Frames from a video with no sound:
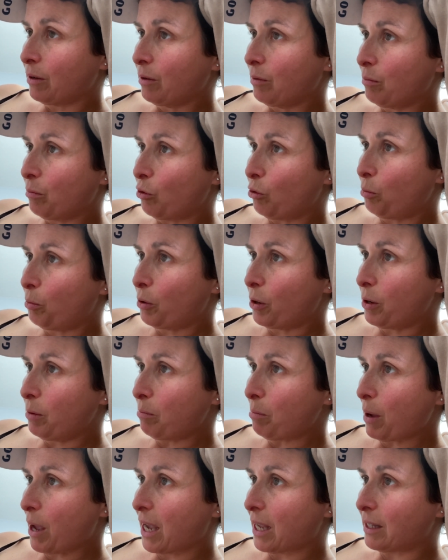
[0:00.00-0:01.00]

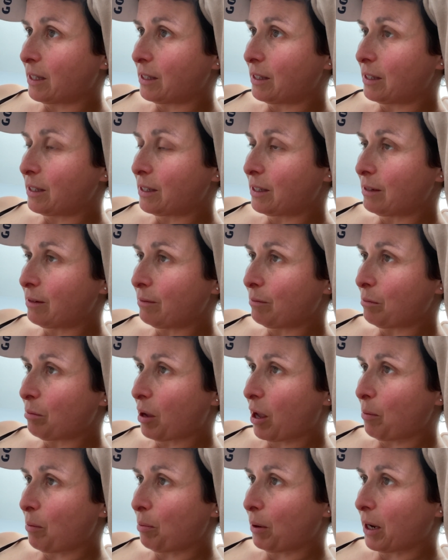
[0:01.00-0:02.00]
ballpoint pens,
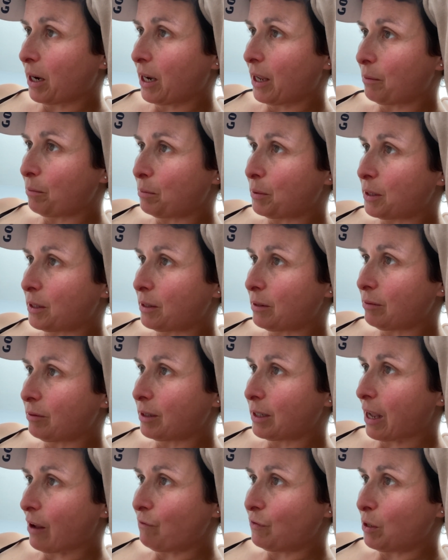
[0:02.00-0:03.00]
paper clips,
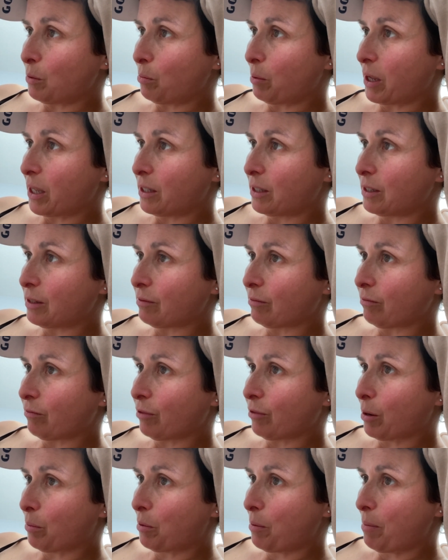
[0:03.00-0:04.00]
safety pins,
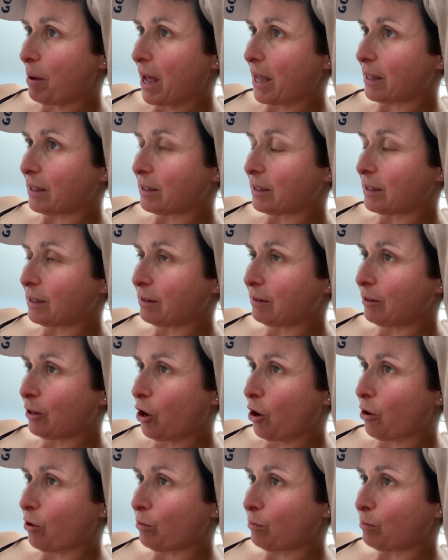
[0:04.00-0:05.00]
rubber bands,
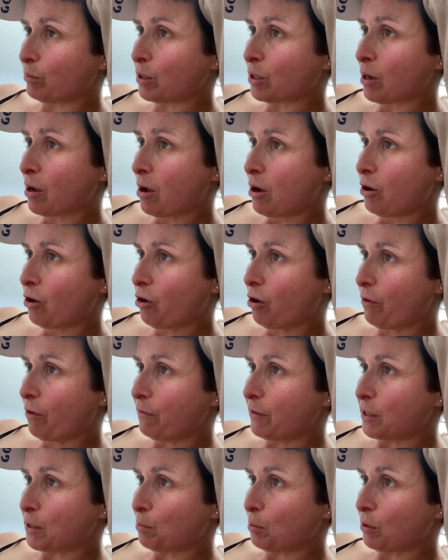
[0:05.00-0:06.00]
combs,
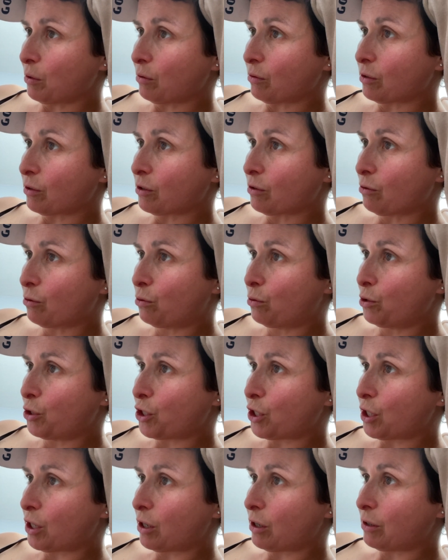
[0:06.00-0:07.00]
coffee spoons,
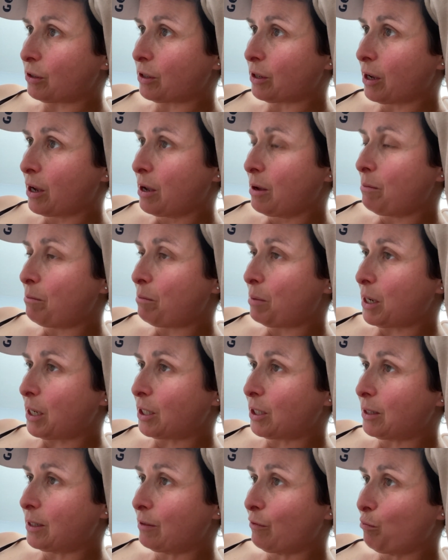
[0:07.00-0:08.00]
horseshoes,
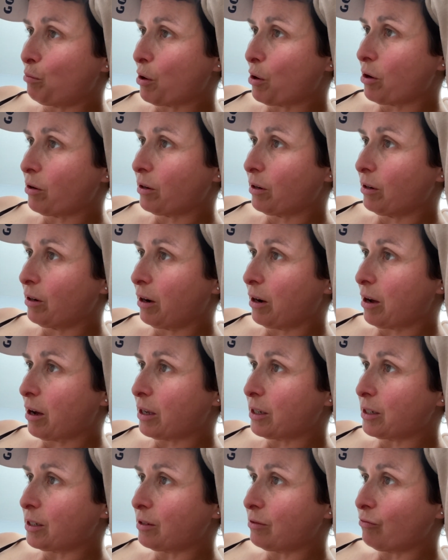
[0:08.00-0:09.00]
pieces of broken
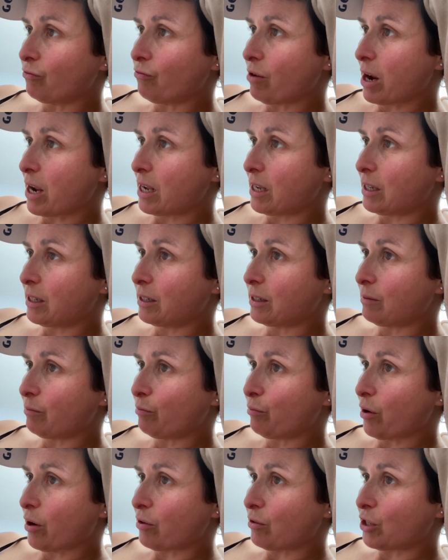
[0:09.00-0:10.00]
glass, rings,
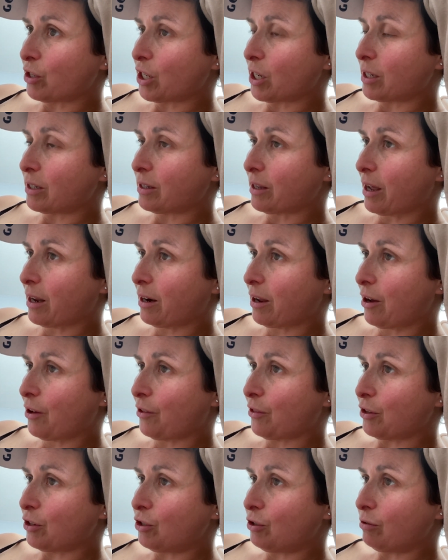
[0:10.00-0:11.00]
brooches, and
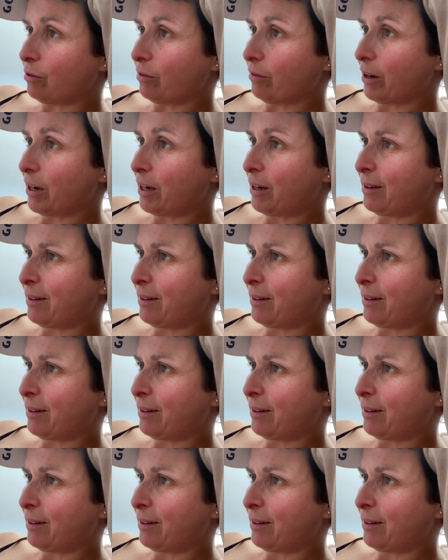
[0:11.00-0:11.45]
other jewellery.